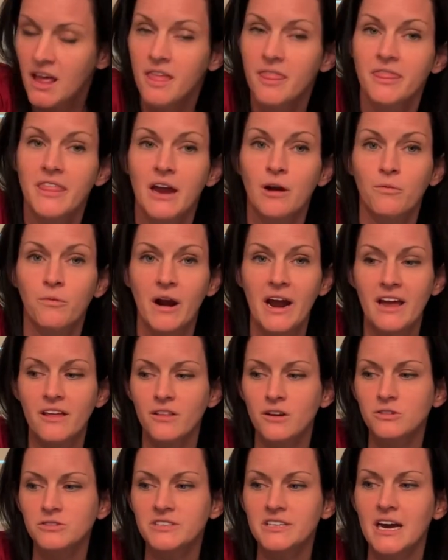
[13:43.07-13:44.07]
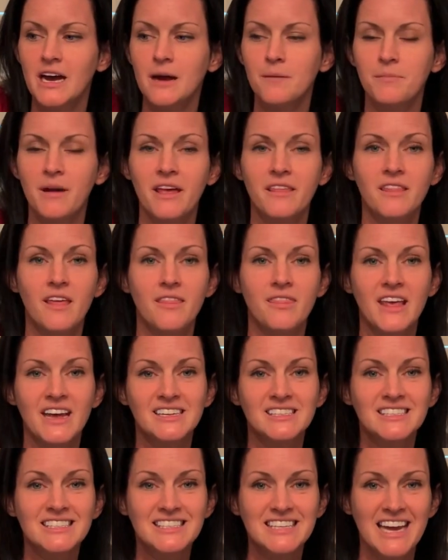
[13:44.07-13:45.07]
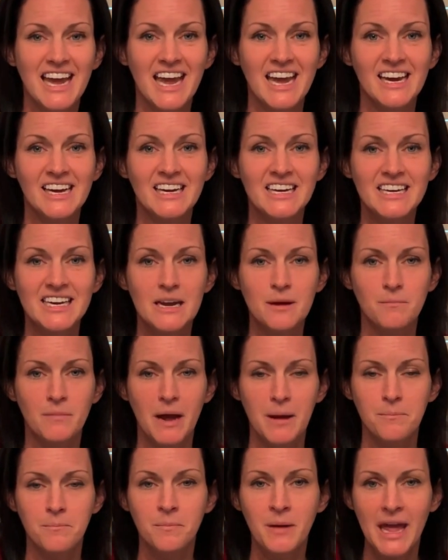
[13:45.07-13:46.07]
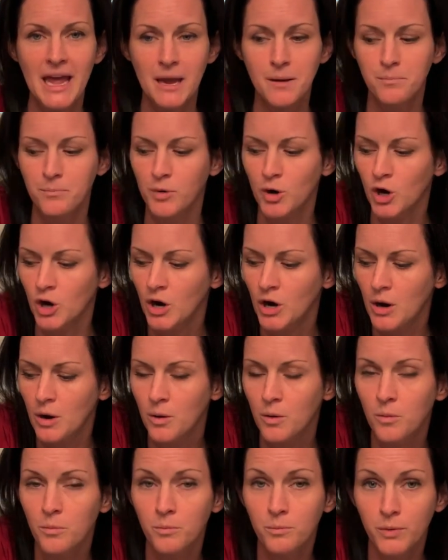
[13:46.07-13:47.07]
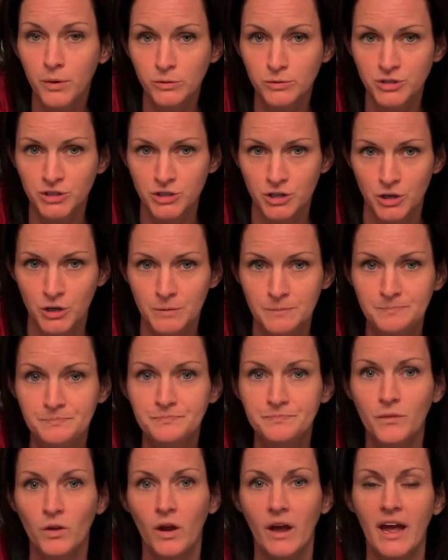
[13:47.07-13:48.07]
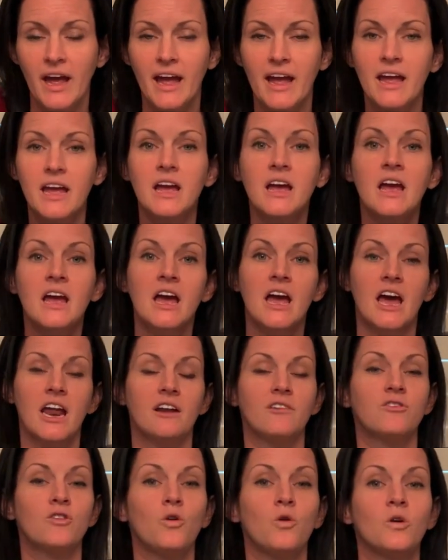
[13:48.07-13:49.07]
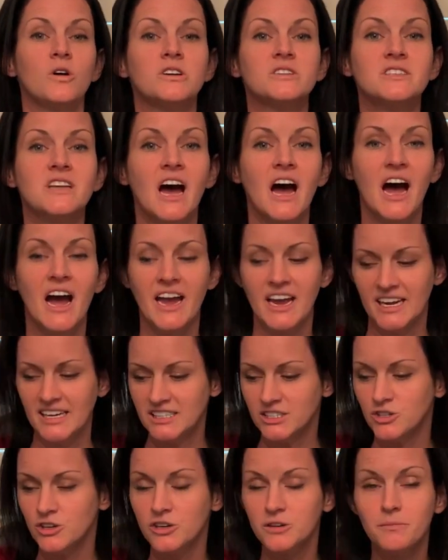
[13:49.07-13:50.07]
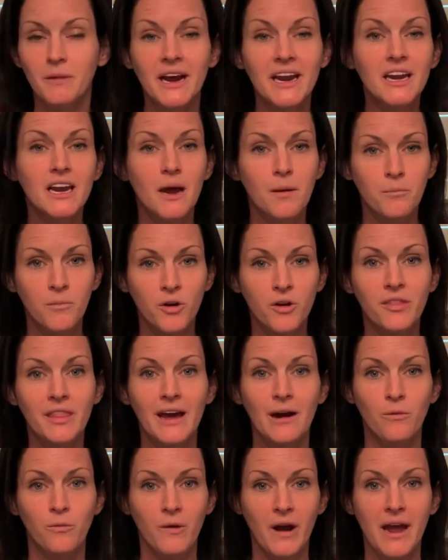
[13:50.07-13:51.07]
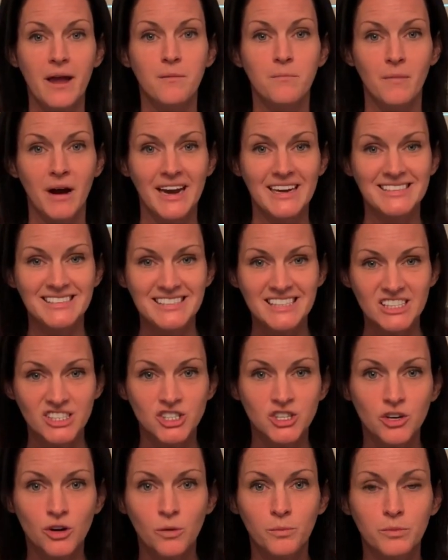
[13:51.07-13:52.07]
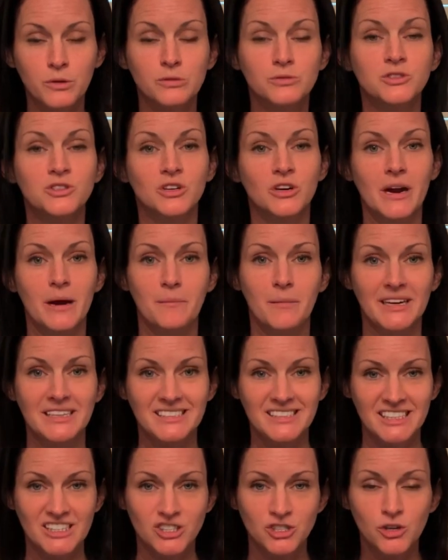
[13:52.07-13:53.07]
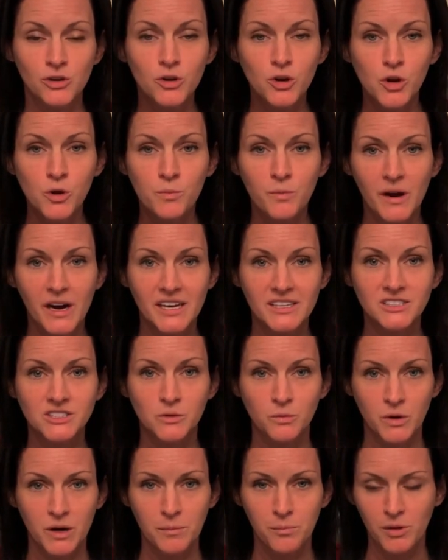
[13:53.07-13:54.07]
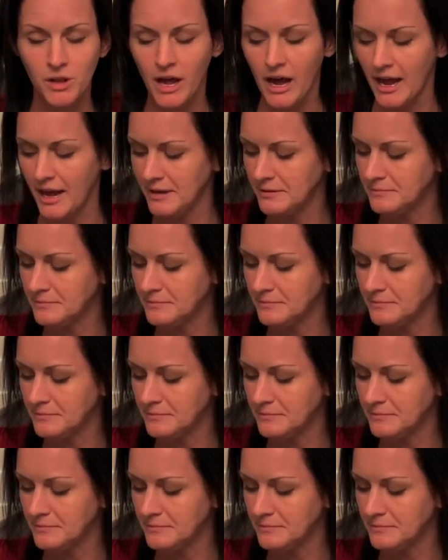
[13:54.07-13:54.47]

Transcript: They rang those up, and then they scanned my paper booster, okay? And of course, I entered my number, that way my digital booster and my digital coupons would apply.